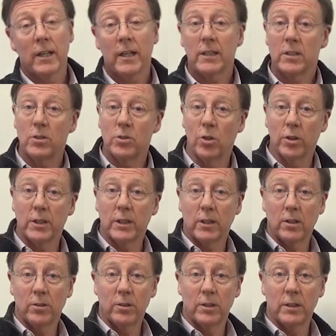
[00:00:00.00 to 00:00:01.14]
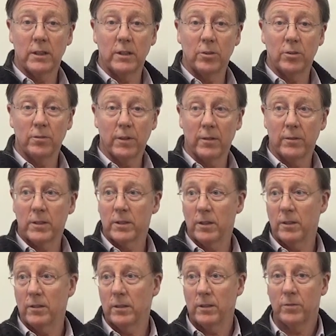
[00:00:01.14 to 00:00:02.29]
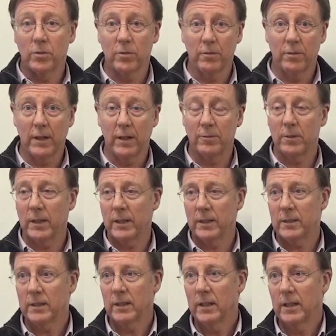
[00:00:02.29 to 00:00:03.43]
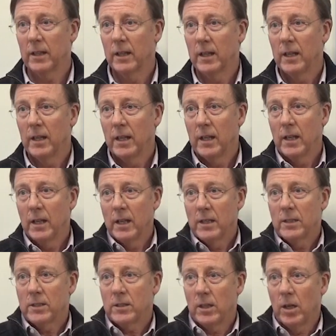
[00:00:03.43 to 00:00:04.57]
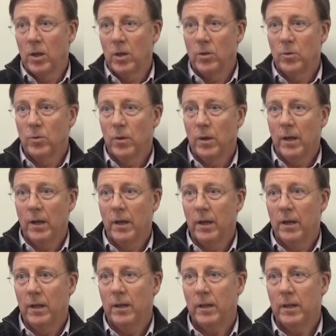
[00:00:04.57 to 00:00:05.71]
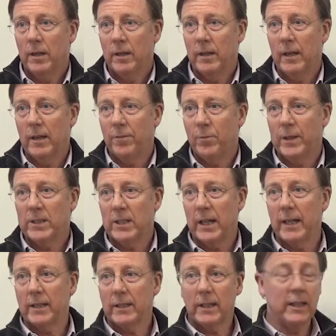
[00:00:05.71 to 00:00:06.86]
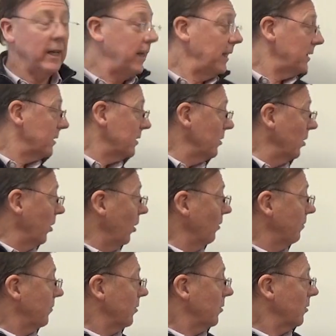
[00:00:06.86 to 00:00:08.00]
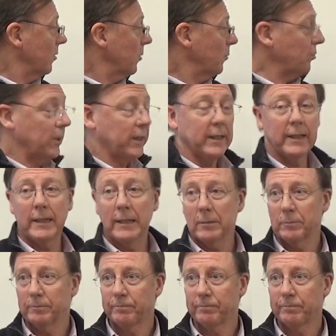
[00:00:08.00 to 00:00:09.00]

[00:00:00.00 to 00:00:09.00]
is not included in your VAT return if you're on flat rate. So if we take the case of Bricky,